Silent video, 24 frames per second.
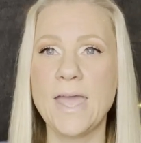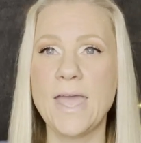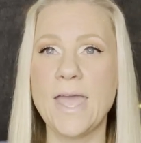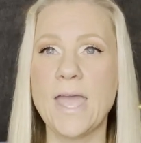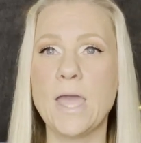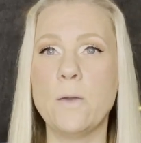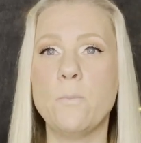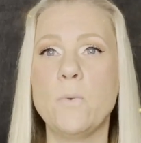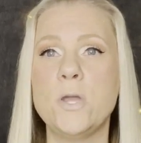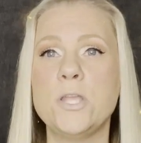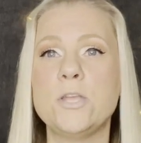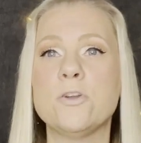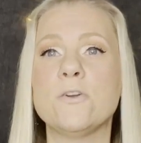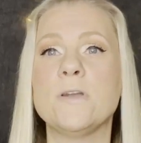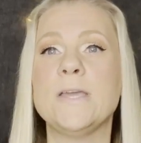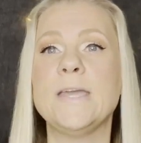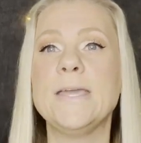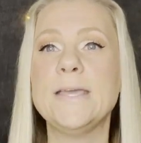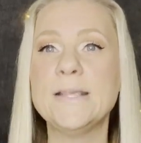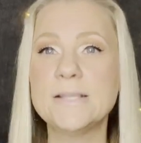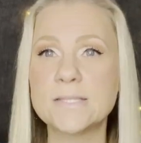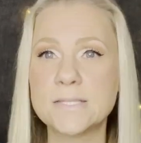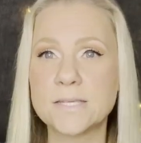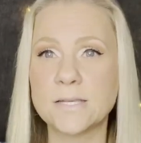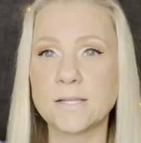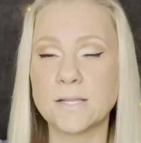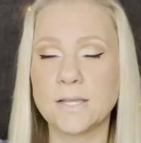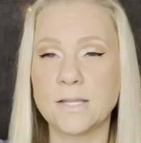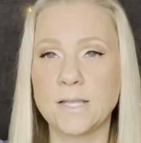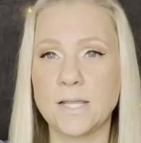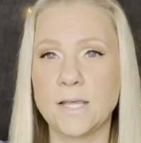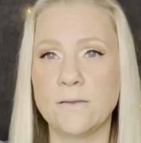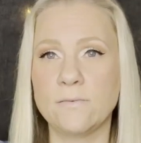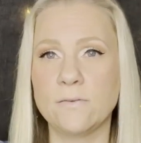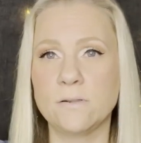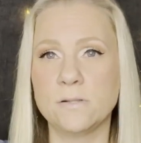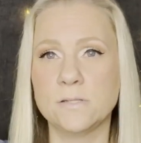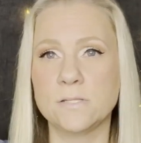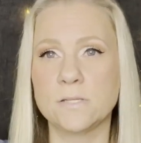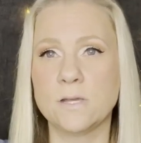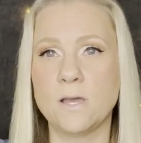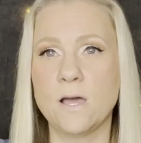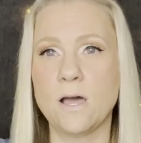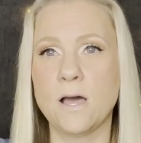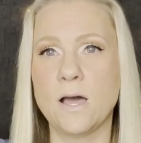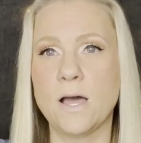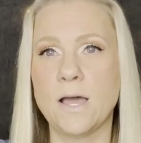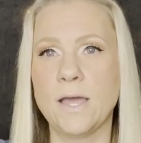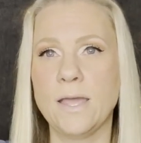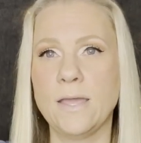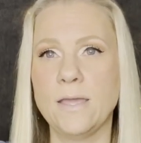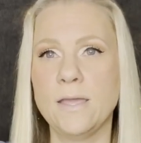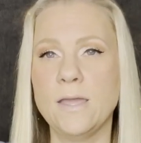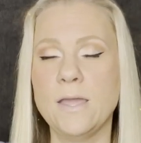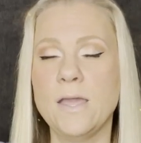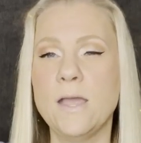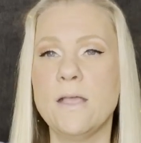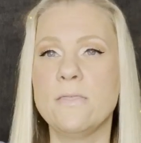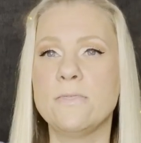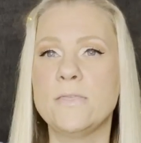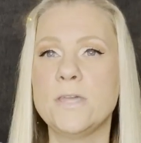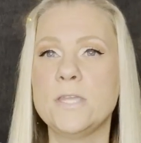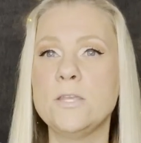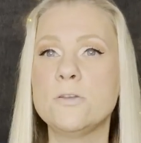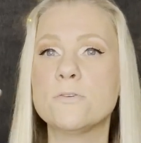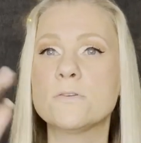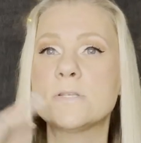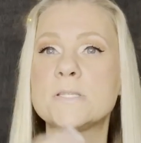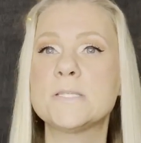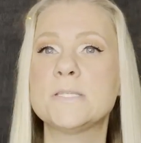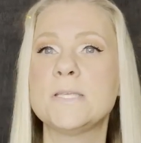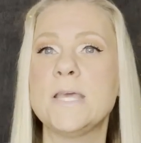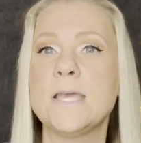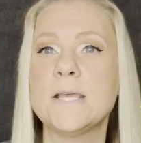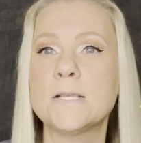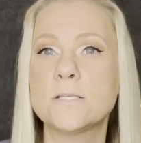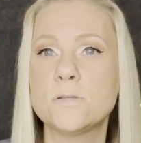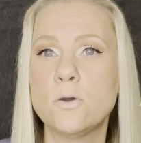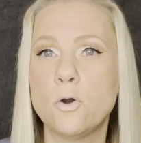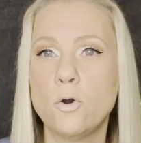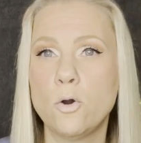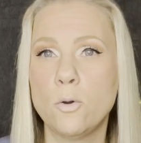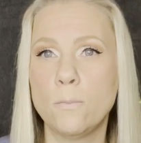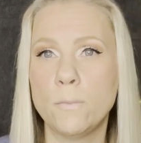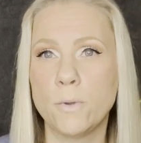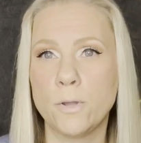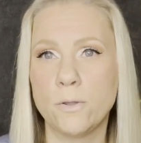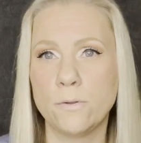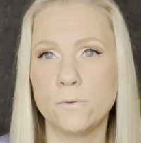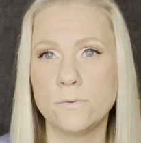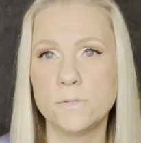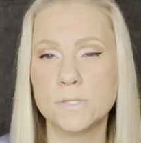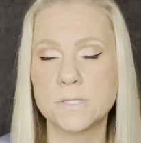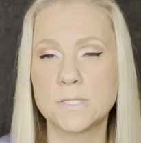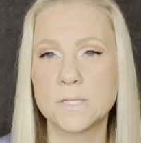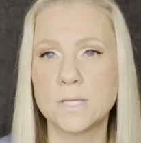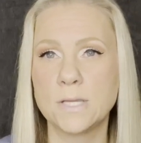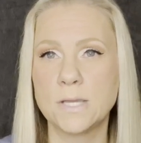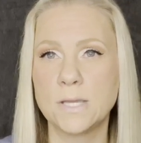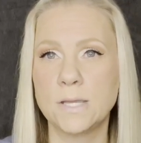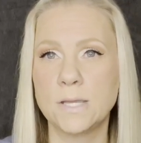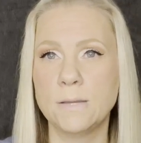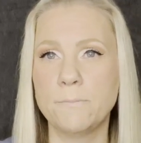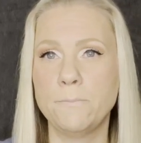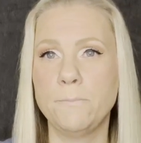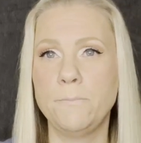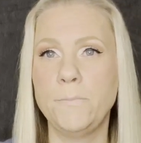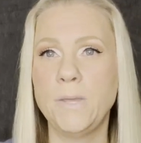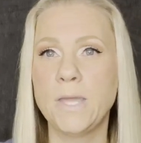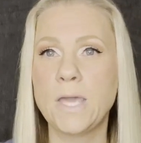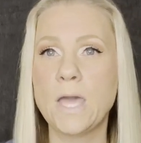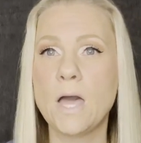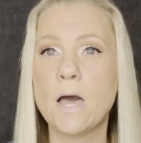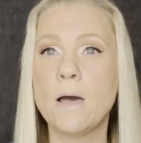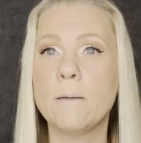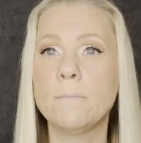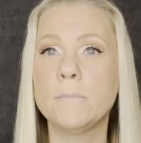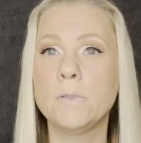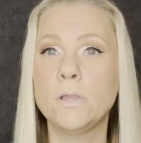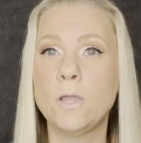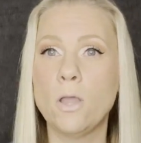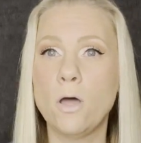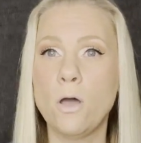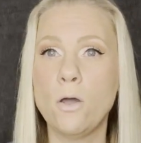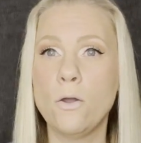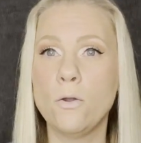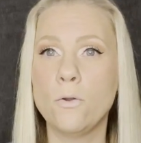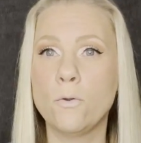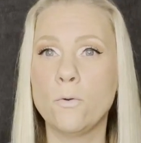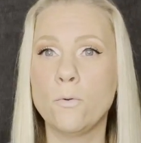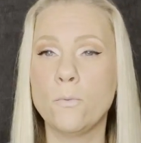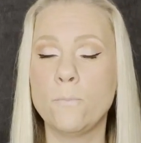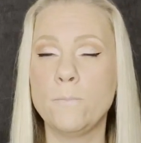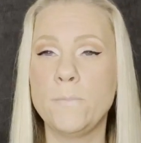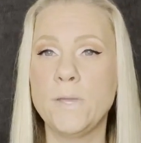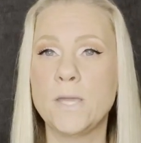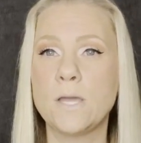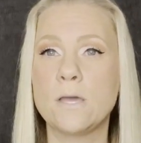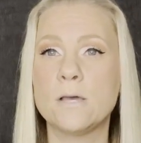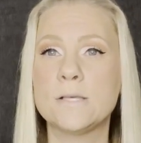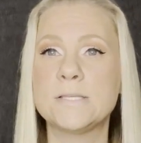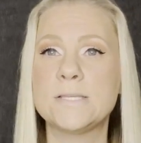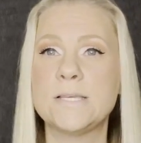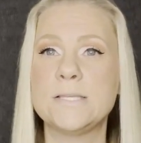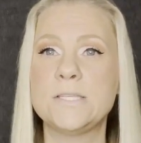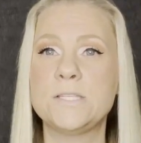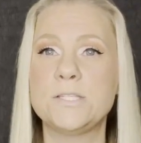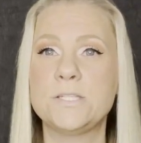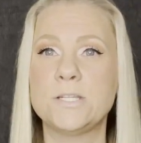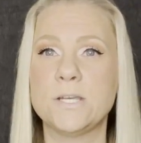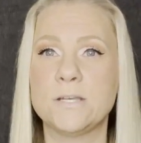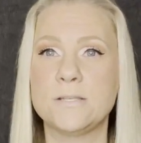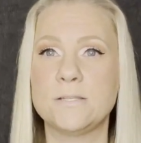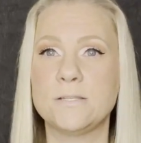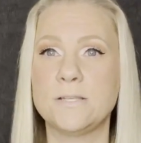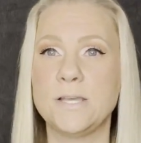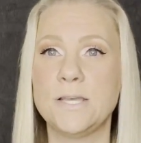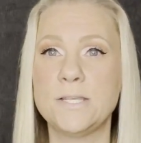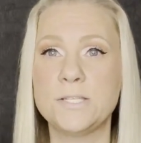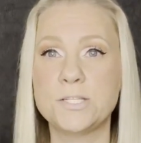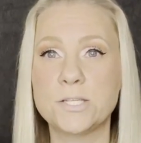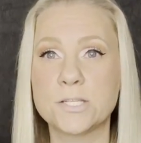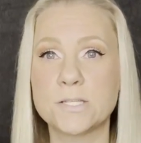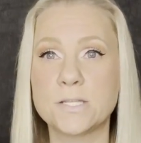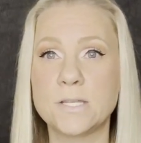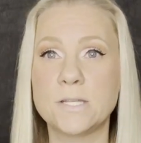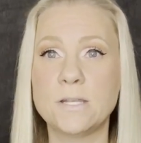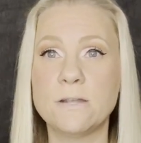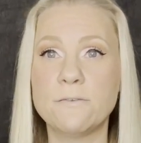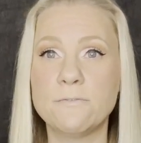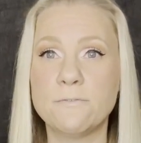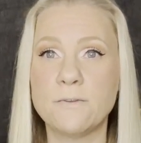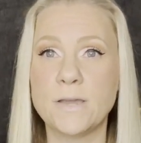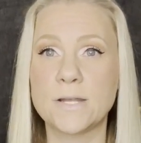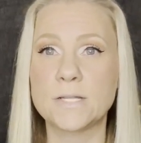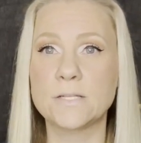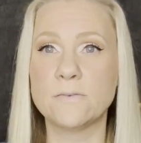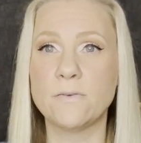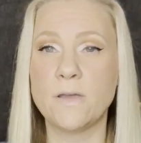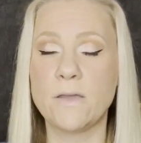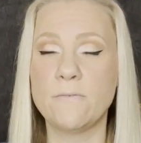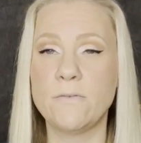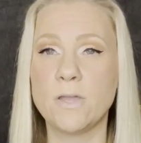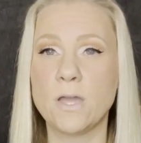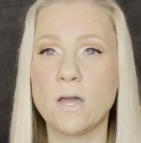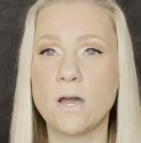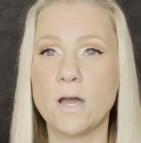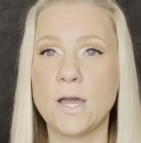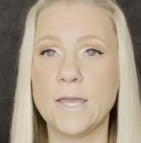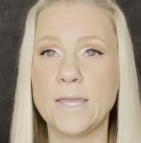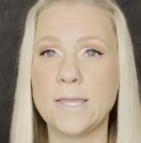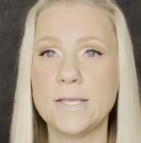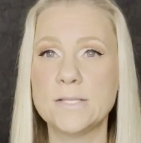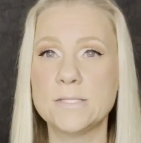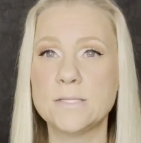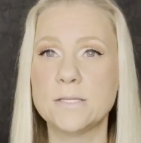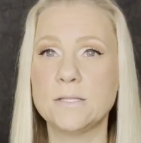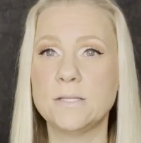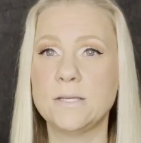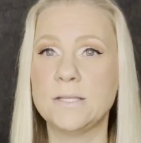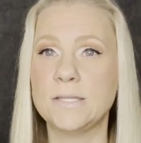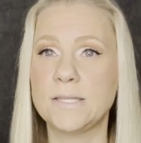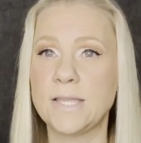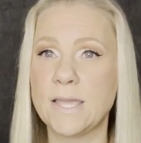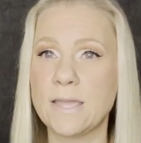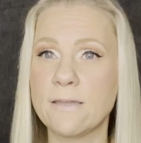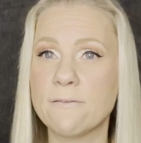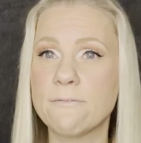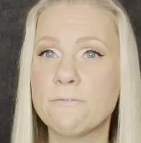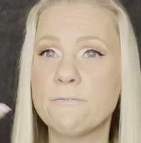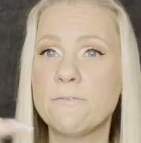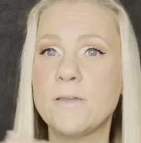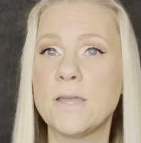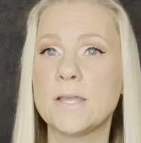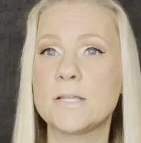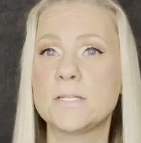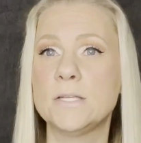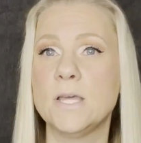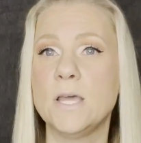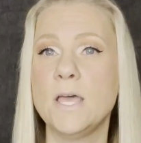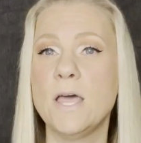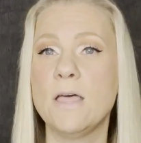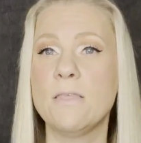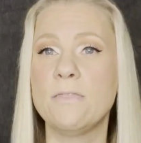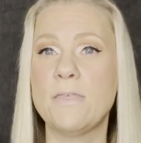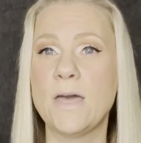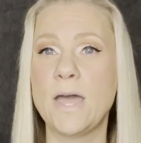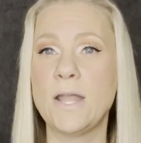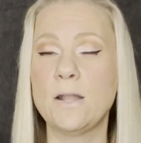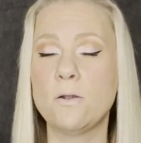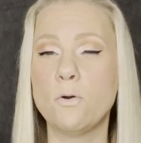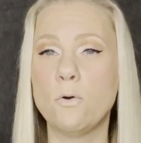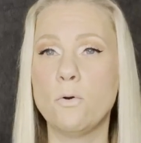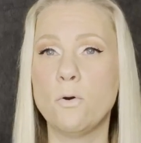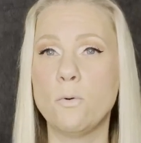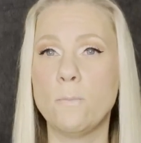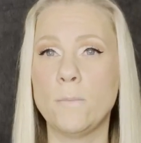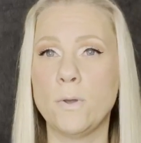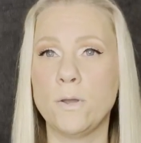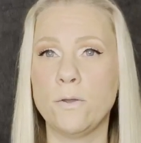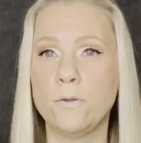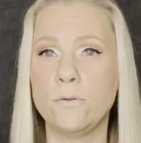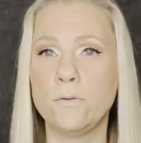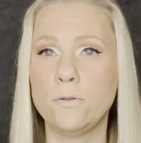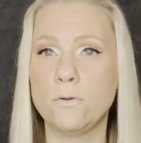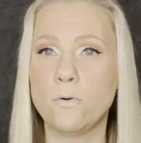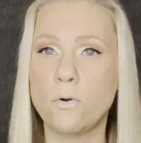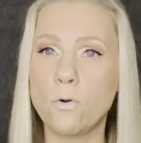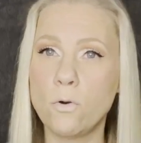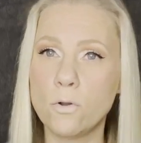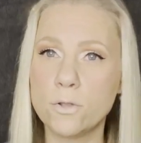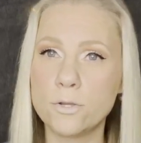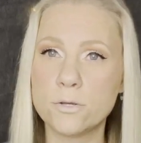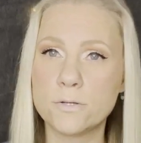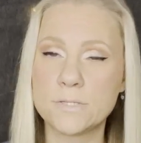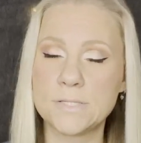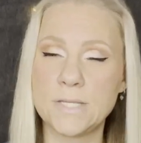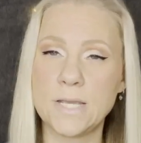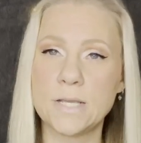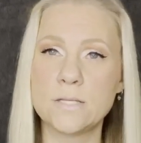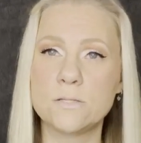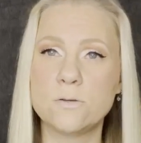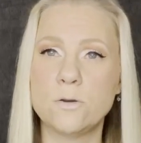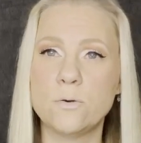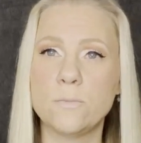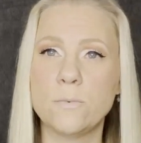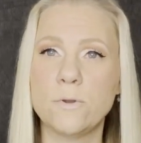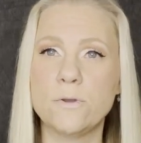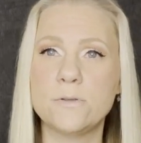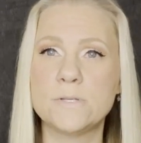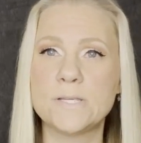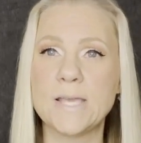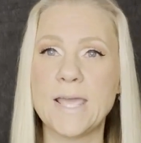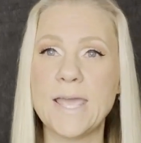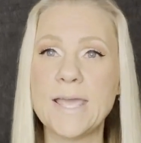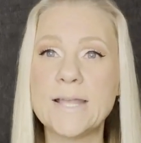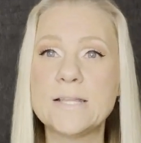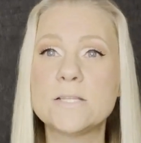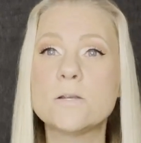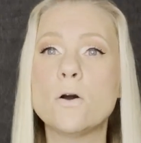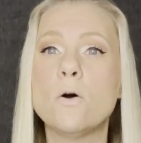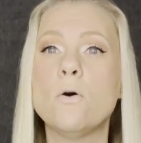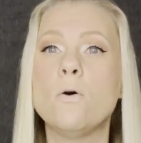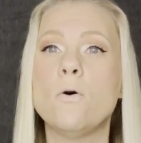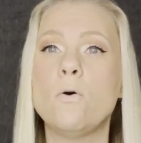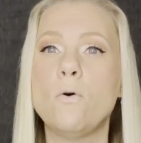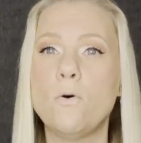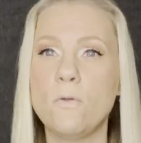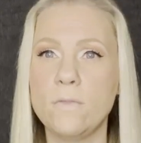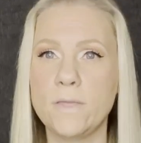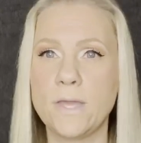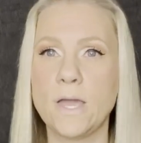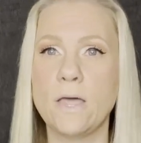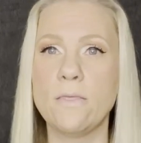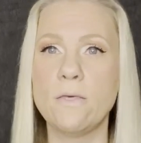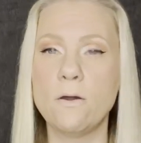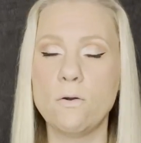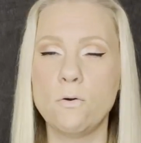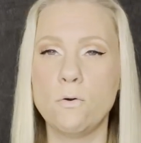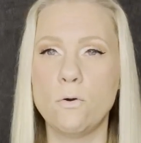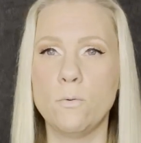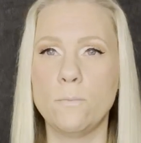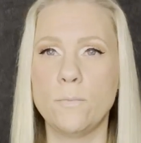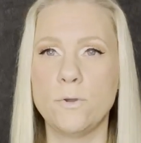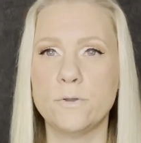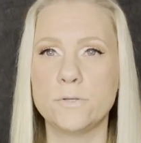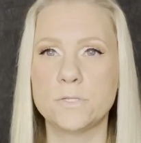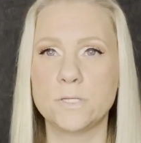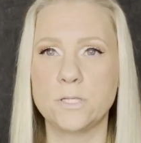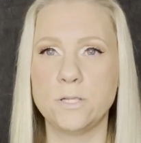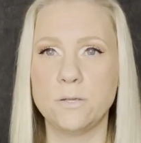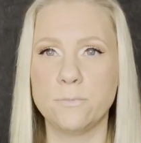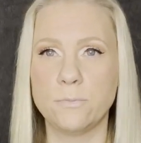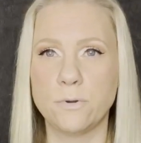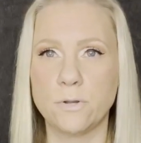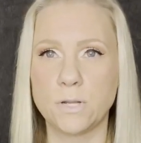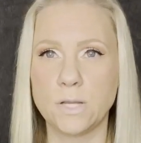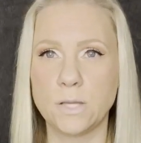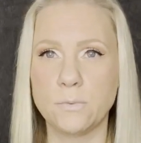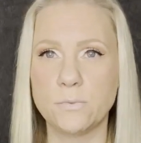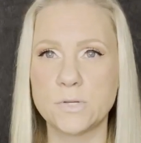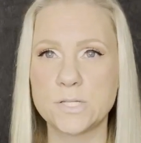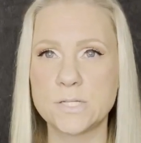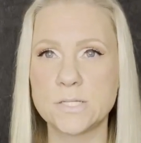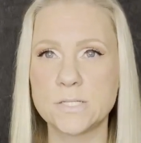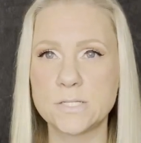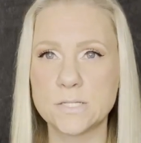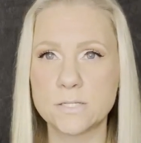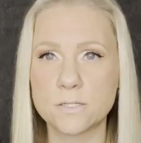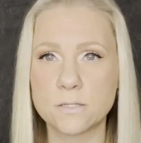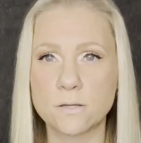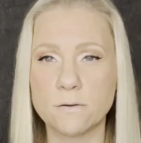And when your insulin levels are high, then your sex hormones become low, because it's just an effect of having high insulin. They affect that hormone, all your sex hormones, and all the other hormones in your body, which is just